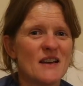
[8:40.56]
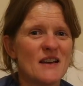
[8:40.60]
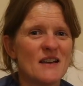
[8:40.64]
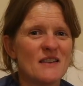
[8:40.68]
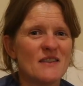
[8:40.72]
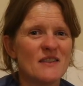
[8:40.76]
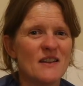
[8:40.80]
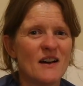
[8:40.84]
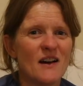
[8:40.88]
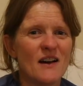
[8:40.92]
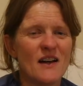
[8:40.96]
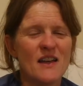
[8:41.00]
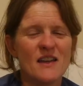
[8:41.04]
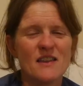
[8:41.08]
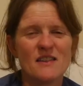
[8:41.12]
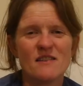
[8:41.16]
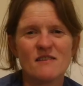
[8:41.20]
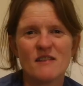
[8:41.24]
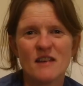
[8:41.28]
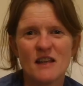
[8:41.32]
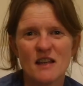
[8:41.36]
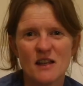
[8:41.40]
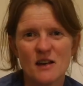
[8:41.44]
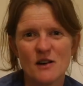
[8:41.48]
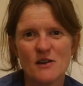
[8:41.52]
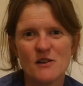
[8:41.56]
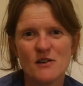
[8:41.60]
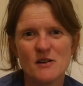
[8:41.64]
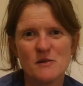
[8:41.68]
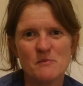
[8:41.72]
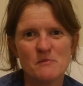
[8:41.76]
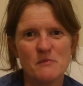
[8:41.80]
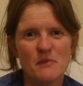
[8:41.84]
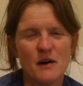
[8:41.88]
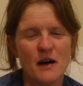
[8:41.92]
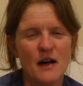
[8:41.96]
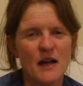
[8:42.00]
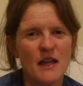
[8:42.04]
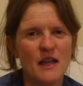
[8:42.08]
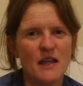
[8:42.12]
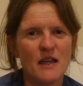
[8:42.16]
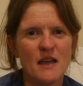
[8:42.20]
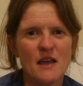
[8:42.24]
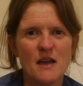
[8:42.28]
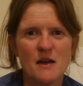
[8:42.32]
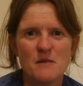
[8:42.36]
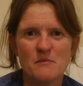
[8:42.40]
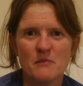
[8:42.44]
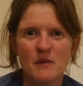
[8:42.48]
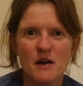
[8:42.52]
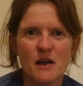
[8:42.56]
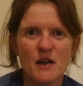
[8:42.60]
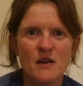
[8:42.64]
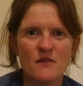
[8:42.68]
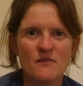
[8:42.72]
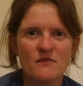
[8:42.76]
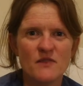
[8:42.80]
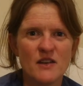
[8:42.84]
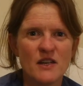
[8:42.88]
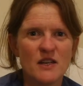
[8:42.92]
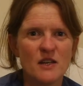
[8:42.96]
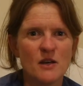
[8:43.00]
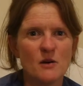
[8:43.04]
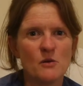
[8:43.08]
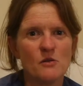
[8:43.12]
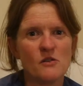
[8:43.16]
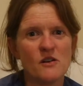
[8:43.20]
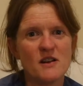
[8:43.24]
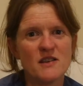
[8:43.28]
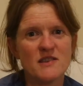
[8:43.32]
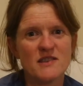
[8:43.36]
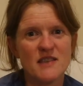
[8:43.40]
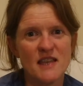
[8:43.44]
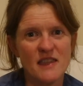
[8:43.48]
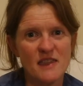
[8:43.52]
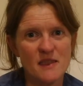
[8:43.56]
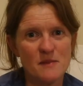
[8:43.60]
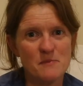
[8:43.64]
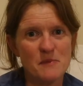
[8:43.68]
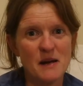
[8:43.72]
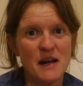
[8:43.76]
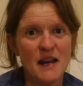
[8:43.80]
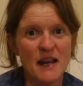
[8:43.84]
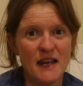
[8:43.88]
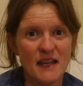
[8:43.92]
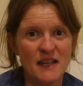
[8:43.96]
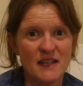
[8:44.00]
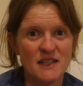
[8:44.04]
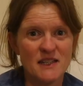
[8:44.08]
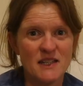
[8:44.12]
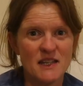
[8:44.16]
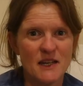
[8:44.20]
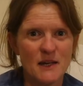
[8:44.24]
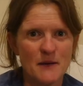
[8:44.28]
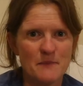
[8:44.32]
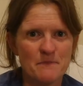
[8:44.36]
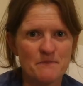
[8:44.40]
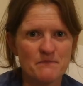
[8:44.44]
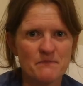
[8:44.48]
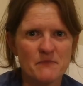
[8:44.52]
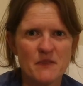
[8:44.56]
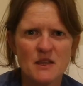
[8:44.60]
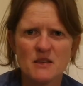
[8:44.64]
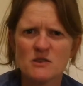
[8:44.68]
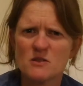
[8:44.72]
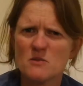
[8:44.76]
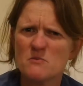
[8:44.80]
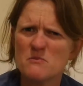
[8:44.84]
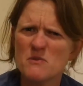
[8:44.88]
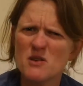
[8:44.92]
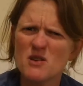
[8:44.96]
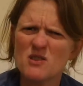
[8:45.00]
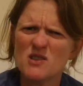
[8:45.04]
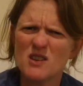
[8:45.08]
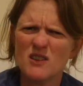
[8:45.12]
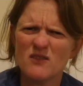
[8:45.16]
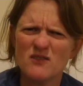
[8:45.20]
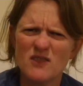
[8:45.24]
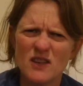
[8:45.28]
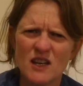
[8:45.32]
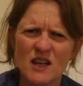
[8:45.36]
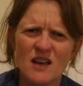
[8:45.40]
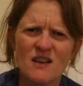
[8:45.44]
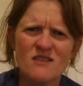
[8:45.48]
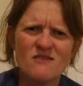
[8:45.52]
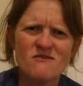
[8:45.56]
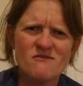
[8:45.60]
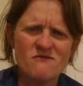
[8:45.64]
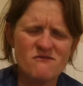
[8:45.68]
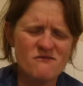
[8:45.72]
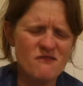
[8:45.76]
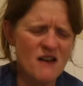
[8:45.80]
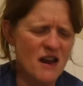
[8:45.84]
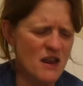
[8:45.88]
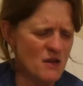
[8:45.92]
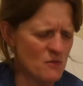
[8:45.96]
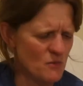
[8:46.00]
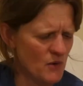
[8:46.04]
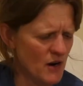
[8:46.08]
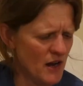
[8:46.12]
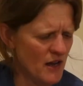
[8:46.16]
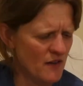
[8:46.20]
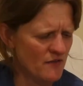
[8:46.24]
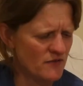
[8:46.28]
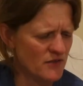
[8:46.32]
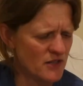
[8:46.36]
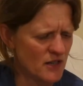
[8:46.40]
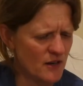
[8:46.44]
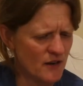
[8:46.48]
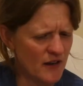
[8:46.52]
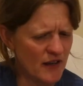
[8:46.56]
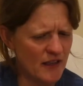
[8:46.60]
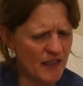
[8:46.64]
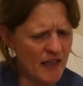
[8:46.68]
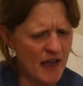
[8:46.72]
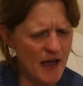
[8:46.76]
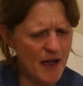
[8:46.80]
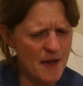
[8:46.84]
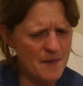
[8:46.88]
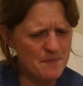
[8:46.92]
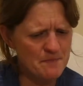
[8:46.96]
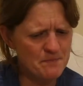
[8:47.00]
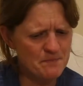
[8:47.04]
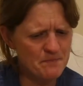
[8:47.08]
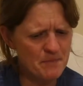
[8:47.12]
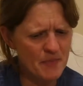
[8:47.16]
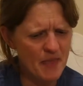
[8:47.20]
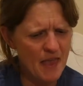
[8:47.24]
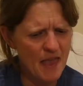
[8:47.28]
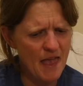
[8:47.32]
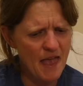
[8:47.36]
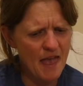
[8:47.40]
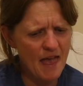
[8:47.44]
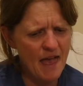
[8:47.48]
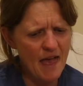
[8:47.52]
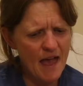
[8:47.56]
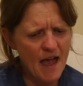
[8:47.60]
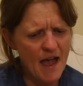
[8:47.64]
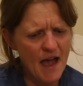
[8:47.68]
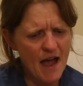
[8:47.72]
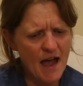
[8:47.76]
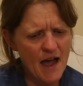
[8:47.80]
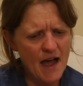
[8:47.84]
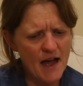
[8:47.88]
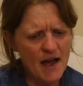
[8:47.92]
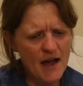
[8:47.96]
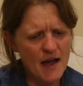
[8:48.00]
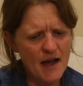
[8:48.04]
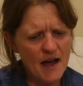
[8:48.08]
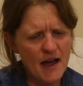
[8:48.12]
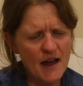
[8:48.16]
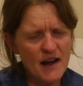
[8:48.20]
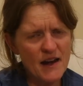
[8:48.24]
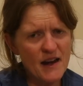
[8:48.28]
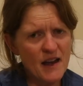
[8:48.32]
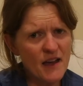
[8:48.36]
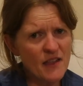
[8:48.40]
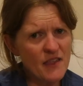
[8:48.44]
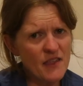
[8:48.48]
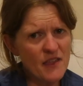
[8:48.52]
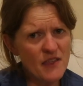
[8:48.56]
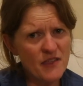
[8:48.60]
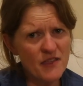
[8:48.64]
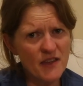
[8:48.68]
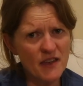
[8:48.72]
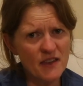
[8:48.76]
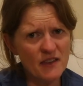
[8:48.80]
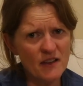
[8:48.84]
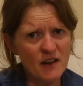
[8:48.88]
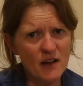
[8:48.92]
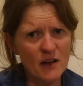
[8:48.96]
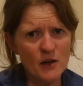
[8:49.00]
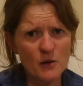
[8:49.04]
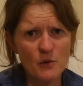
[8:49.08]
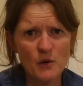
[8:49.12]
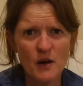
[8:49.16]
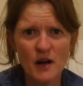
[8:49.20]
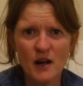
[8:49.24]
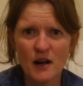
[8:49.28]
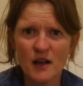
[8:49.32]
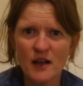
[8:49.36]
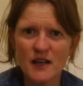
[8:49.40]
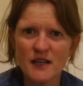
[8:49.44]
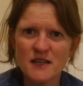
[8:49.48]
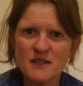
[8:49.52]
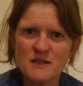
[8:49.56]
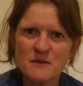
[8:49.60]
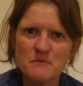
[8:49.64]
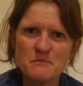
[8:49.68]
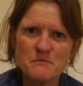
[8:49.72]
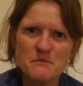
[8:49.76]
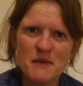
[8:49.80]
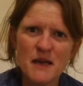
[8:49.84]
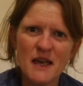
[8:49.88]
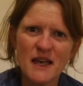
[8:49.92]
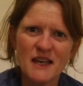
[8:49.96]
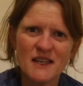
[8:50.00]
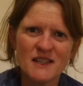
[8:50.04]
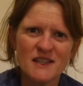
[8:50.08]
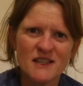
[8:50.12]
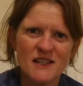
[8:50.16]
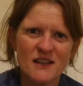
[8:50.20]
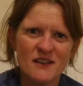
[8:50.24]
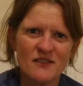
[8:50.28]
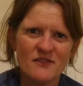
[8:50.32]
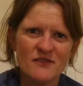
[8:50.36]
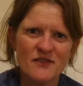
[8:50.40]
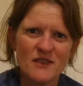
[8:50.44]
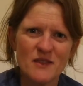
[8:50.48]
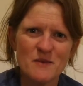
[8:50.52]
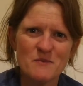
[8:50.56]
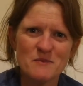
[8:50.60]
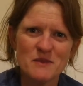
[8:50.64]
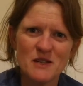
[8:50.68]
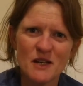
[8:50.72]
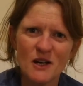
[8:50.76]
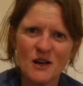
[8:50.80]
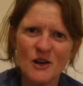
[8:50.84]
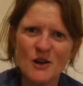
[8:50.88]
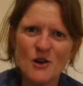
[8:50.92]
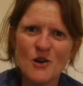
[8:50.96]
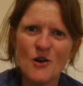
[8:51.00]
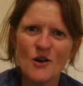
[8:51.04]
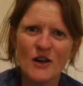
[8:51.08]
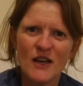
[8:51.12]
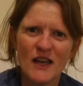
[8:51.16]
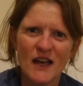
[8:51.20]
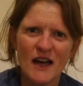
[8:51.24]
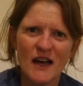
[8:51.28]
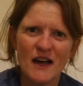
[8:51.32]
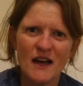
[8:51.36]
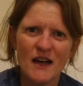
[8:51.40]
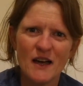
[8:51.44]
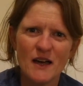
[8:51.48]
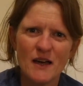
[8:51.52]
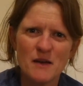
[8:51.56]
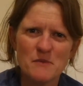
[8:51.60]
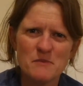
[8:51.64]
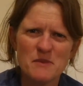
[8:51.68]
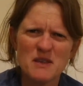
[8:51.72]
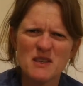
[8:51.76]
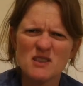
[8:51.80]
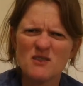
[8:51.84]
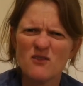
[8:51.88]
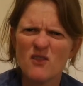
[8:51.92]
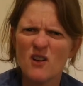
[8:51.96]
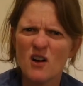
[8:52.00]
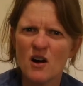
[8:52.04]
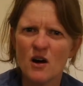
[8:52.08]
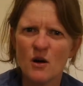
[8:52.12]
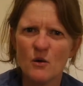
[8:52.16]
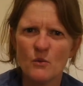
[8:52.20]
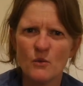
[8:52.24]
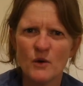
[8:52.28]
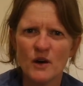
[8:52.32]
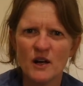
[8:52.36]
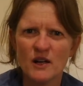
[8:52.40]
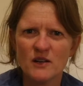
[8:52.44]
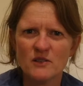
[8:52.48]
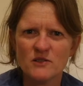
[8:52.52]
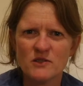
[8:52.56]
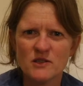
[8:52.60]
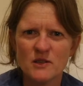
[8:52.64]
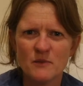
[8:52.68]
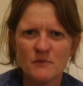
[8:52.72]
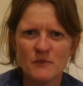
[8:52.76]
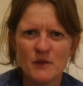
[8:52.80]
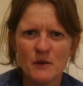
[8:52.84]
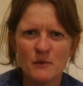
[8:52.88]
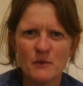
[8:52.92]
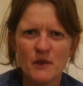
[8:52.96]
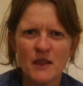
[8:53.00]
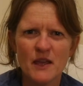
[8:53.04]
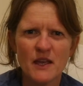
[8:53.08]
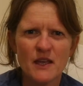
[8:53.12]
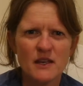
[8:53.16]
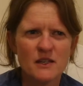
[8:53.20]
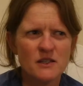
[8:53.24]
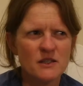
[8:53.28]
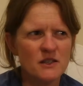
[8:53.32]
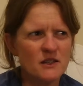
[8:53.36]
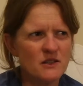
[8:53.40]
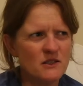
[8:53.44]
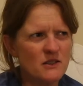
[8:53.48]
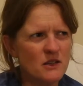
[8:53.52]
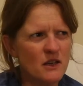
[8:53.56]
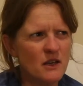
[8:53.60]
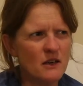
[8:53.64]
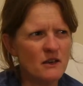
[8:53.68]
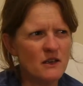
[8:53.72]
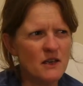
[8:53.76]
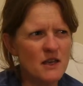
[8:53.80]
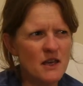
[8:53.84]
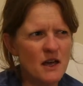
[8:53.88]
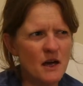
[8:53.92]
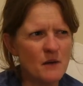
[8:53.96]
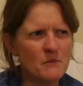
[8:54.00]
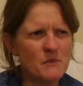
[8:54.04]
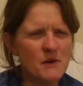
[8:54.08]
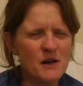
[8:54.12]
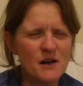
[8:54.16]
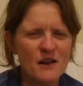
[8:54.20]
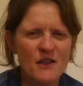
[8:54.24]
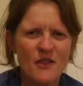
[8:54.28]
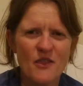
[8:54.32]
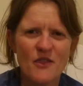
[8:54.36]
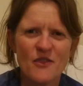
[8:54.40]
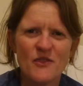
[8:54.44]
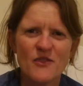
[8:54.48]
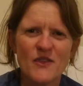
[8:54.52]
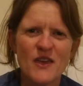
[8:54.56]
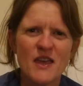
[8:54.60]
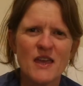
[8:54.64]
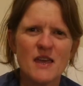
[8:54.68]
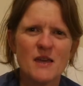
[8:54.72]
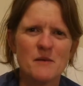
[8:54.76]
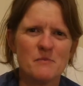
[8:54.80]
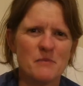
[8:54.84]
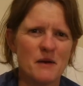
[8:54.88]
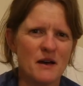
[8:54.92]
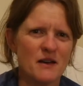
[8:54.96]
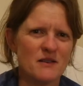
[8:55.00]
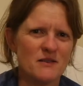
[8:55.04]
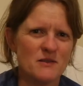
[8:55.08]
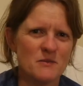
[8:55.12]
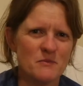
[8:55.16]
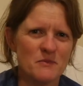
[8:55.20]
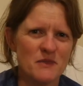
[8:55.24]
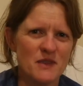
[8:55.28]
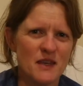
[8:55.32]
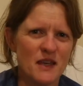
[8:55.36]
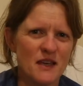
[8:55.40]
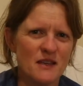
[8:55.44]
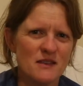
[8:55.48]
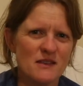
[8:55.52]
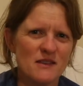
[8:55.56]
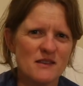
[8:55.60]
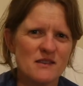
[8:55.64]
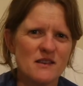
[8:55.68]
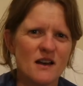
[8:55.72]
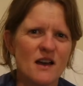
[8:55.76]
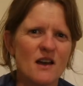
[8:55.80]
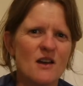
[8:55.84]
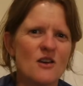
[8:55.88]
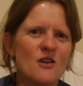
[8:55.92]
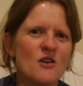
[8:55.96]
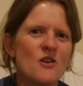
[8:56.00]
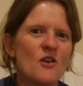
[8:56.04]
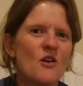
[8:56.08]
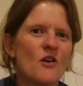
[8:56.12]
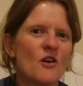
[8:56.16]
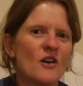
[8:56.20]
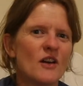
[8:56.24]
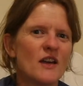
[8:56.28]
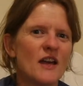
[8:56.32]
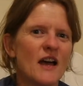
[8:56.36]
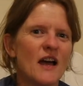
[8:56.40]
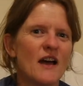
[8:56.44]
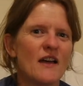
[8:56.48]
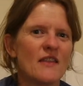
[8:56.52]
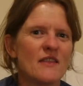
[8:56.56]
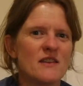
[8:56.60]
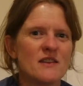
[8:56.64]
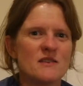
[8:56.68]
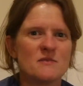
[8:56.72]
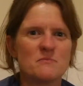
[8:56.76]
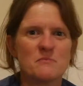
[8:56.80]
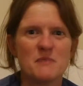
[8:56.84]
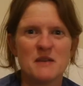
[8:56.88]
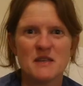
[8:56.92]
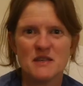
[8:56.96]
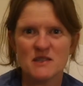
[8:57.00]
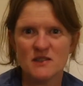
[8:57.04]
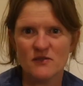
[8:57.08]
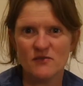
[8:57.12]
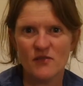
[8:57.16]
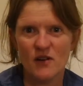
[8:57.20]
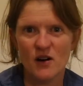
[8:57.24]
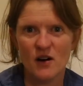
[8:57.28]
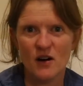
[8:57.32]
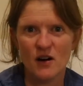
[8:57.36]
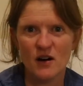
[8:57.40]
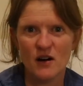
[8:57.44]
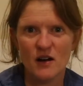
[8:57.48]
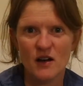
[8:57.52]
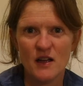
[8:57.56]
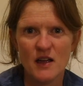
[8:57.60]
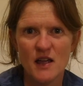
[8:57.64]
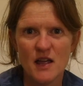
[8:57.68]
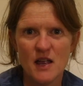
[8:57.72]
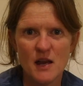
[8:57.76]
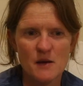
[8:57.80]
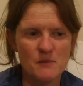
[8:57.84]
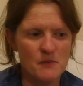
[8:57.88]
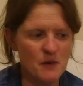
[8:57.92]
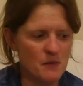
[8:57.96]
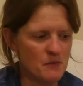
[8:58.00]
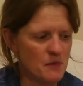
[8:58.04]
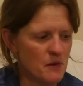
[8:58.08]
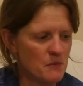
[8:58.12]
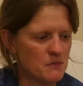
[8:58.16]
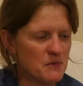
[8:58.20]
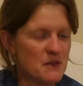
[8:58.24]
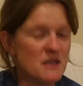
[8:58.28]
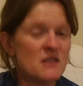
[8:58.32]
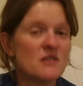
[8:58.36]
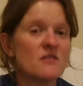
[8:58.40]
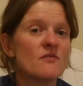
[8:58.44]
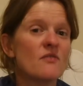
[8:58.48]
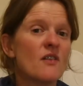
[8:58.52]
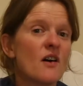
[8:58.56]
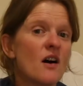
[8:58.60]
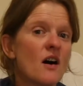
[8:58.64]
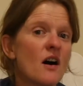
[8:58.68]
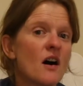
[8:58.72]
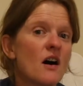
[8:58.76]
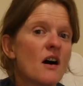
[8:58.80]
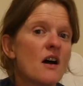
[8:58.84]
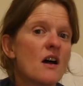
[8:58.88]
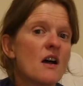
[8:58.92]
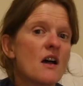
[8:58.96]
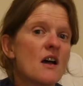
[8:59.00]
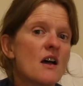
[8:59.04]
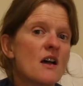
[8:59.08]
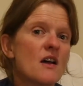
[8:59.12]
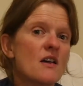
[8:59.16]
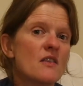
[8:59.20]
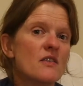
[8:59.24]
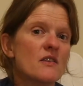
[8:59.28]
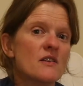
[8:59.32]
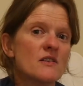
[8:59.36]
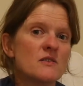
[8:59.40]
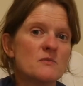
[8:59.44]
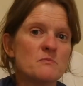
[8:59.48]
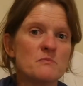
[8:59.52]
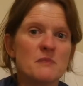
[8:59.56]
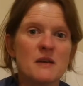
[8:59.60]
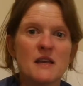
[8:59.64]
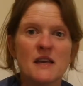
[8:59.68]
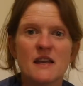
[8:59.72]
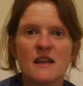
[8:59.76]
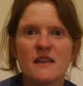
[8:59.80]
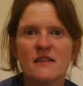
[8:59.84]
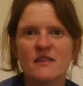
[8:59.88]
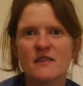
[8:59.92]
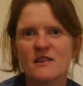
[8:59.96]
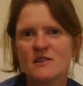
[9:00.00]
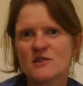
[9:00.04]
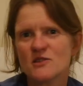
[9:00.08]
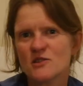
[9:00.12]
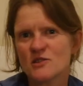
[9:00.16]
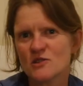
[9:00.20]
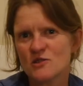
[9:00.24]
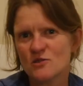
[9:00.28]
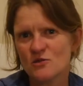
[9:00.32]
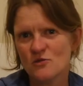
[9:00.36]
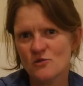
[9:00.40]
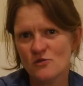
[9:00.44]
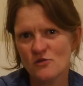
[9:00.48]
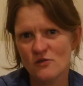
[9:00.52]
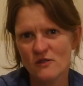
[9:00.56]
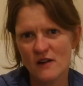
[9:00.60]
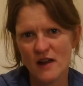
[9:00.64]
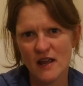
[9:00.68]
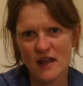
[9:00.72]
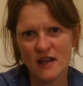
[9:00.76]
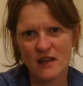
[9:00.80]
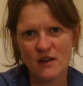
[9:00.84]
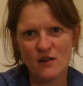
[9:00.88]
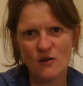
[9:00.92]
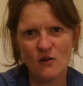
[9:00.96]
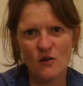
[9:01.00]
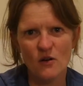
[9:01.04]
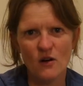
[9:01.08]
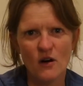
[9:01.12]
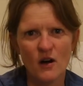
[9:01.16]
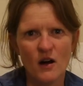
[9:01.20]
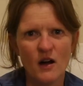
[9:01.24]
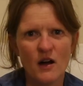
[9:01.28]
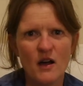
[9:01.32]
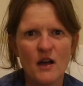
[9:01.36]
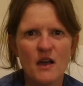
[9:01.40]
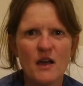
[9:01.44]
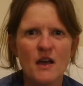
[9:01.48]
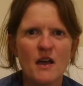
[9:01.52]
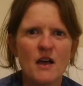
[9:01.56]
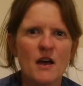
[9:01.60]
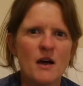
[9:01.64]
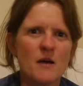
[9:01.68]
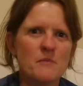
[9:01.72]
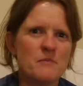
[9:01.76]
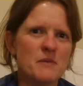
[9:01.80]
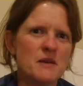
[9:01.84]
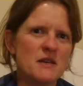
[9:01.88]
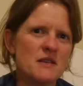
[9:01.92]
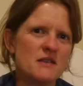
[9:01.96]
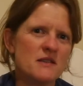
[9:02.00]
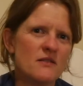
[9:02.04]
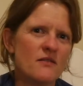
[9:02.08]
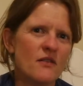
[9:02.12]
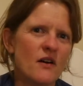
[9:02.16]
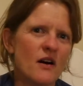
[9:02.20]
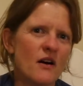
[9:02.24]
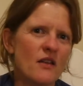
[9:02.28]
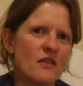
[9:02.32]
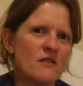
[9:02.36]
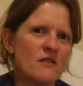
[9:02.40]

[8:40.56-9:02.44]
that I either include in my own video or I send them a link to. It's a music video, great way of doing that. Another thing that I quite like is a picture for them to look at. Piece of artwork or something where they can just go, yeah, I'm going to think about some things as I look at this piece of art. It might be a piece of art that's been in the story, or a piece of art that